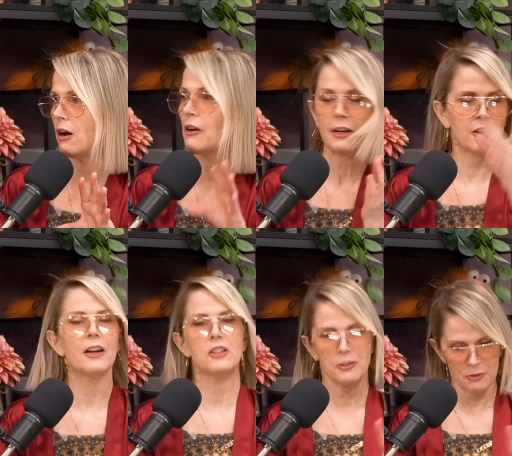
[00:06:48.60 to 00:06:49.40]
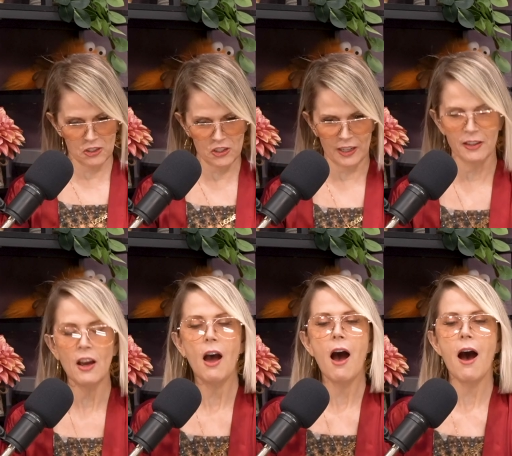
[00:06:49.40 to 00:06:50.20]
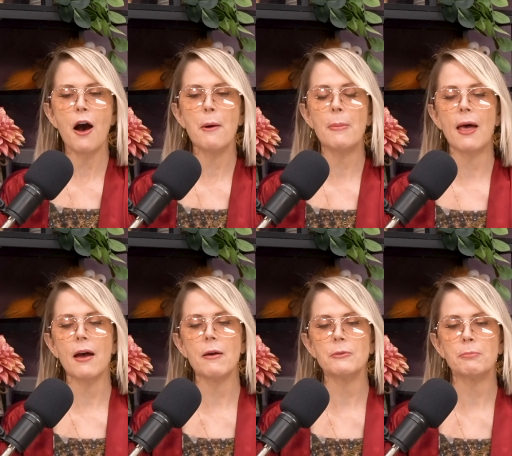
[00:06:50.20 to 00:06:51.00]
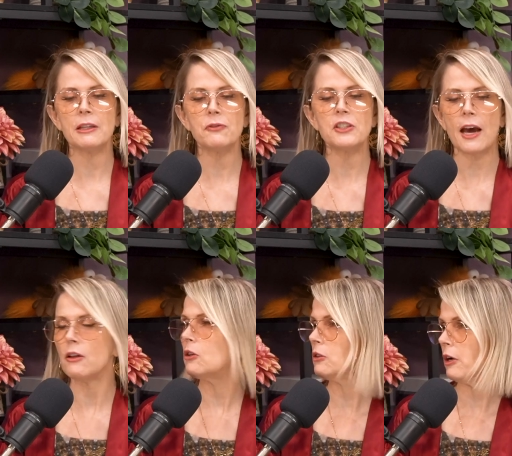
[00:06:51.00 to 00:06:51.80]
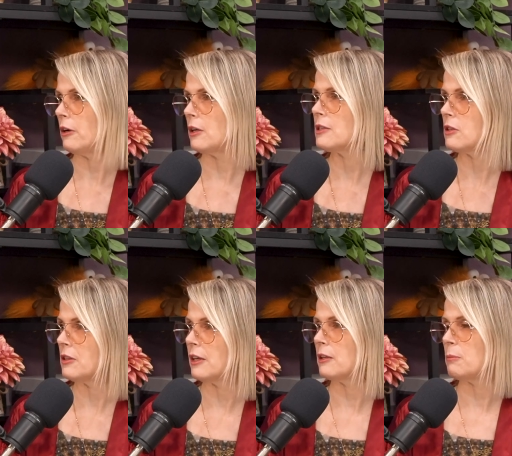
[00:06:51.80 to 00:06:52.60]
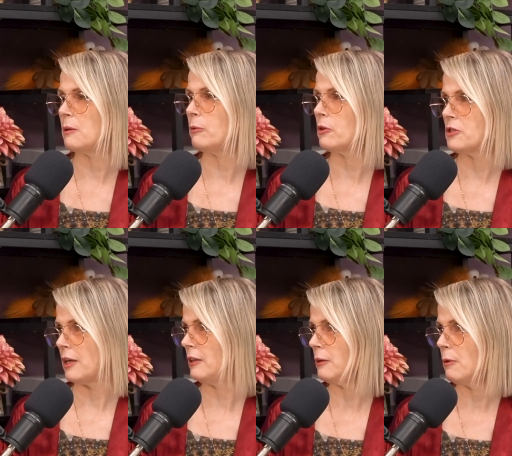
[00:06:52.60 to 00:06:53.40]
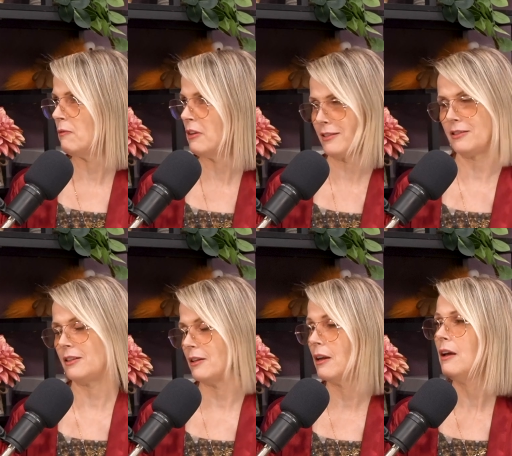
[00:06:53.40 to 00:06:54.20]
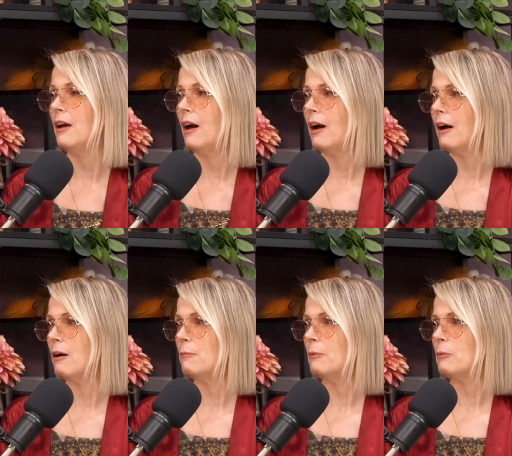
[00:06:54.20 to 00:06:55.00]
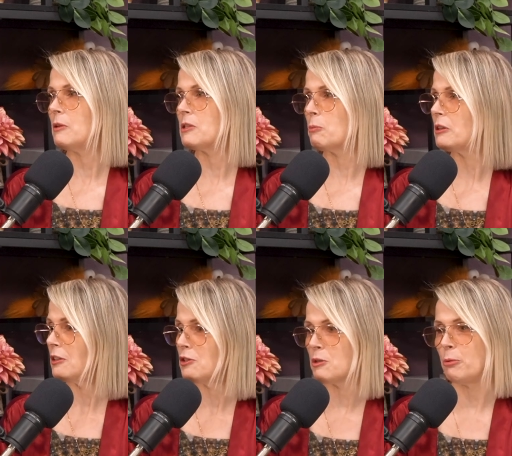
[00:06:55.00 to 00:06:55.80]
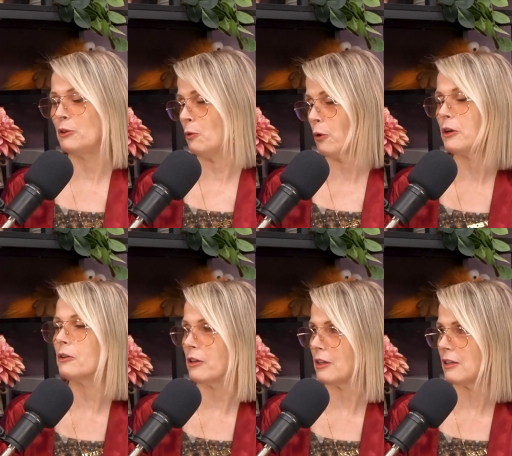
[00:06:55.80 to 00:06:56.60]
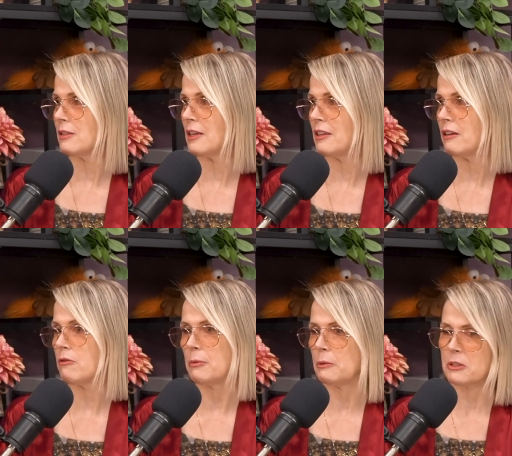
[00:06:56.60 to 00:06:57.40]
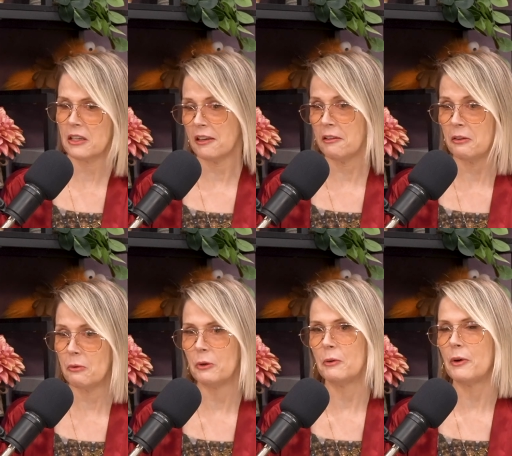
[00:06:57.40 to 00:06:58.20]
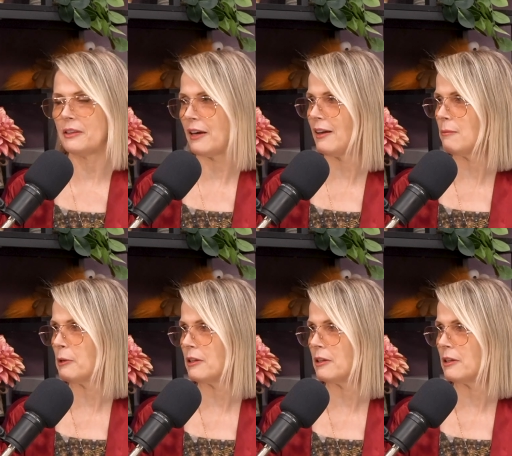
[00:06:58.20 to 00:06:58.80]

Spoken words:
Okay, good. I just checking. Beef tallow lard is a thing that people are suddenly invested in. This is what they used to put in Oreo cookies, and then everybody was like, "Ew, we don't want that."